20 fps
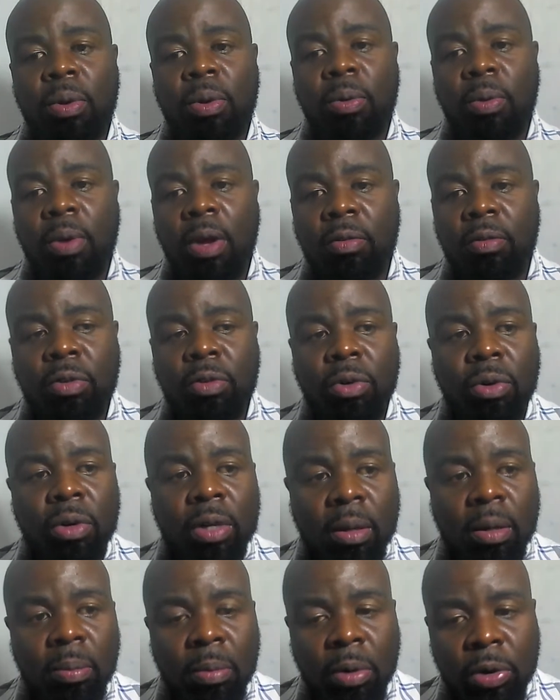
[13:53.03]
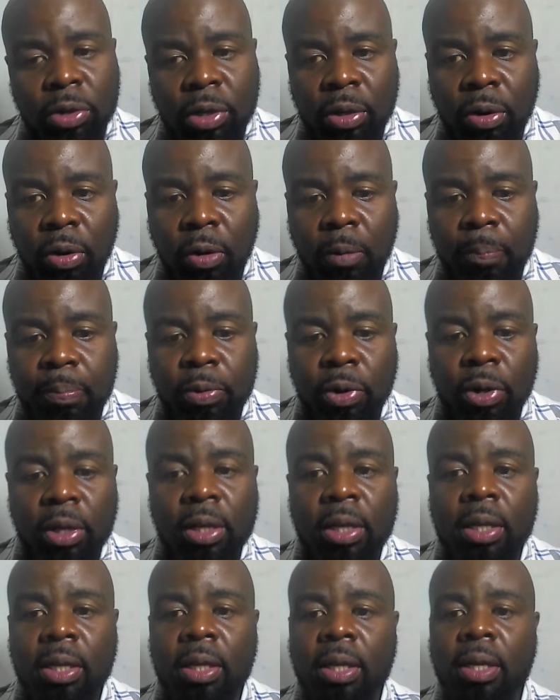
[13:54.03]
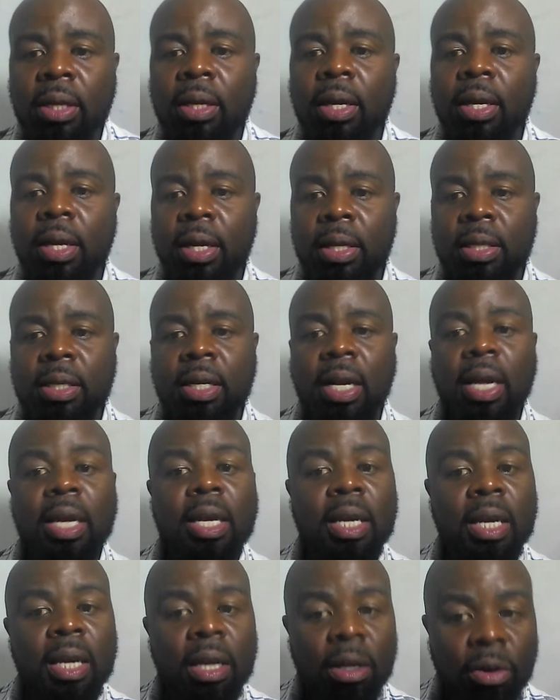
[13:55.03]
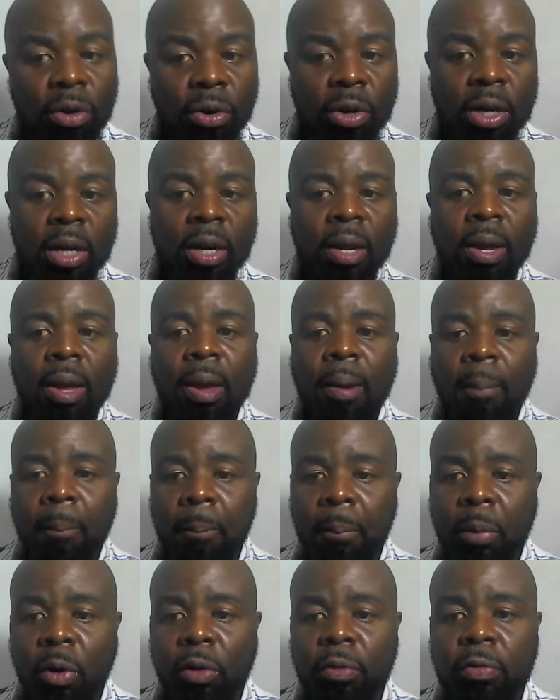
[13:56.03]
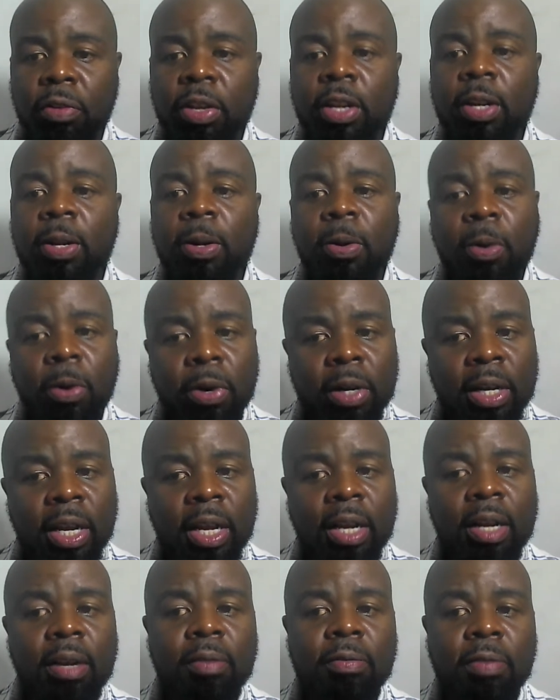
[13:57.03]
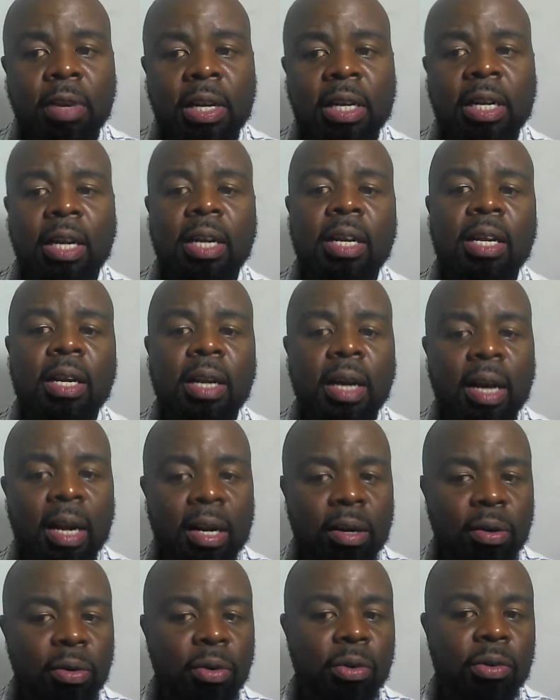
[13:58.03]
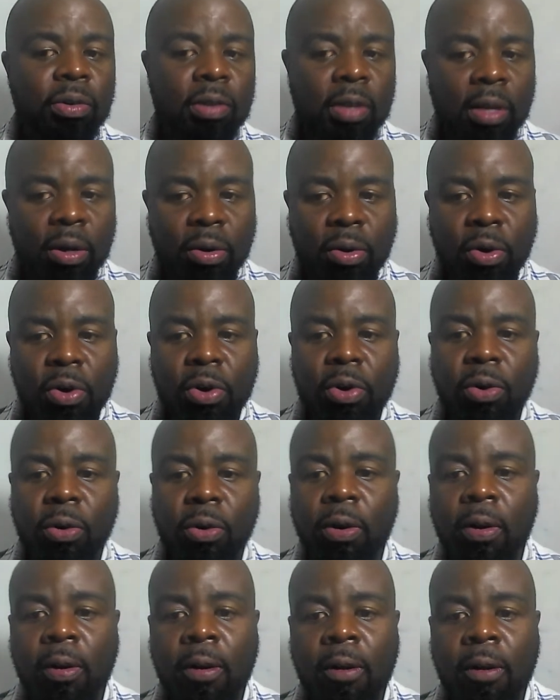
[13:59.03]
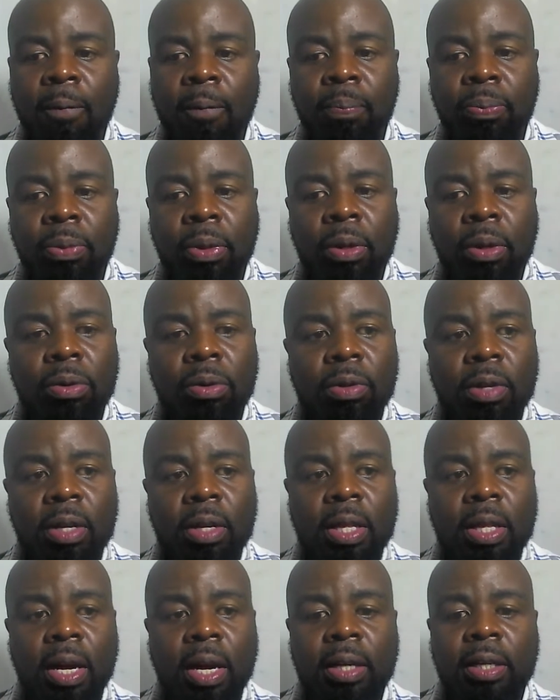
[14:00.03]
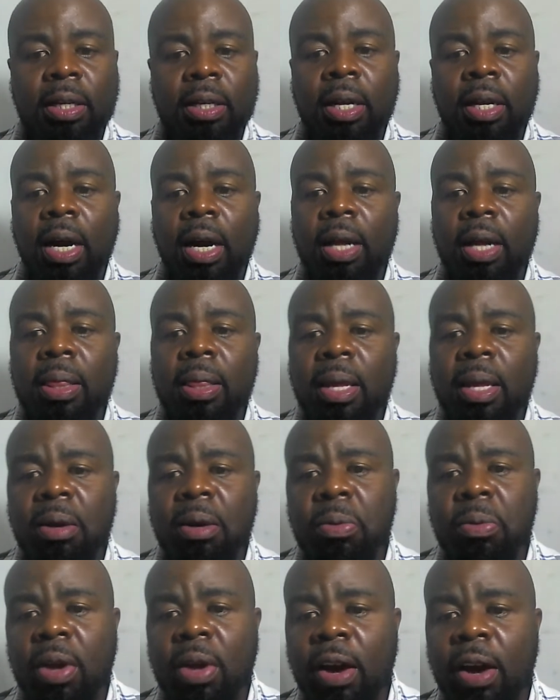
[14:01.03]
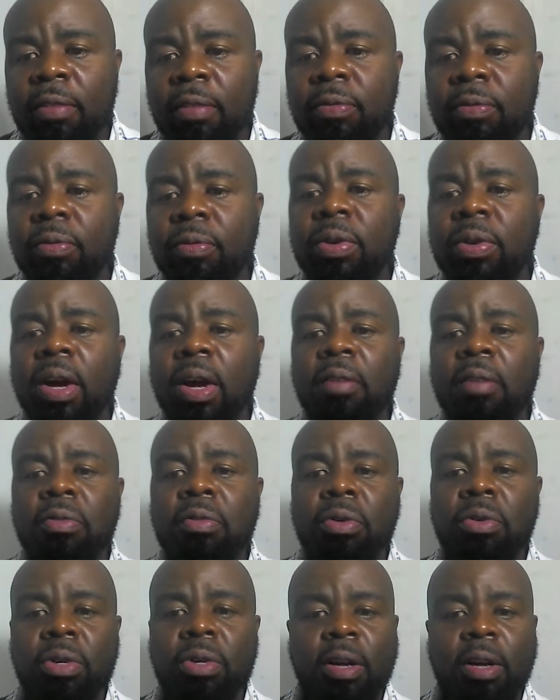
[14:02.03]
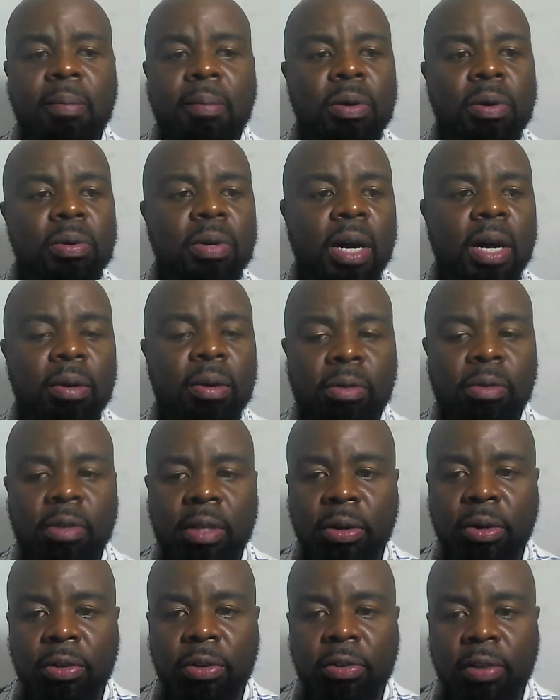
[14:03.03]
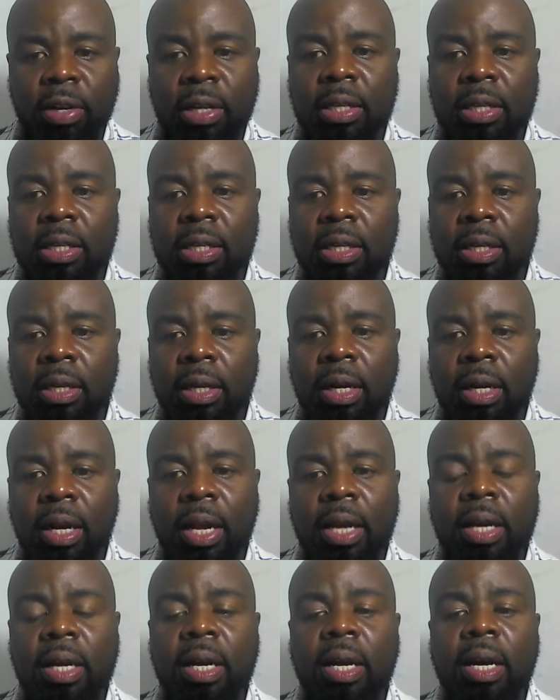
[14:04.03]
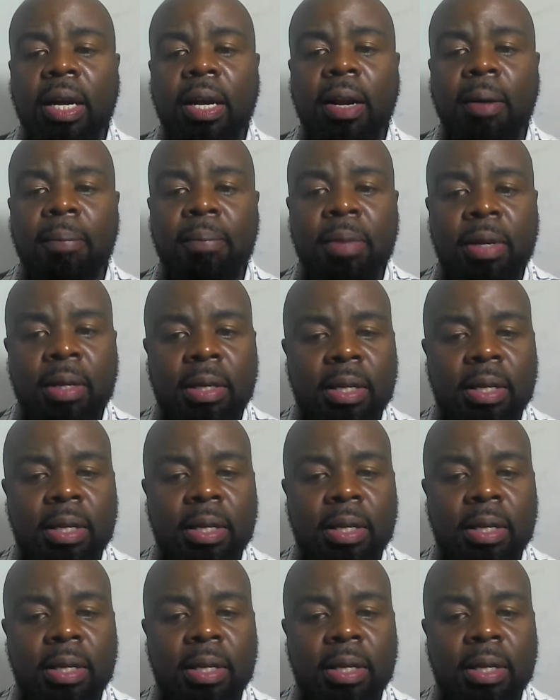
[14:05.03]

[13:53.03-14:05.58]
have talked about opioids, yes, like heroin, morphine, codeine, fentanyl, and oxycodone. You see that? And then we have talked about hallucinogens like cannabis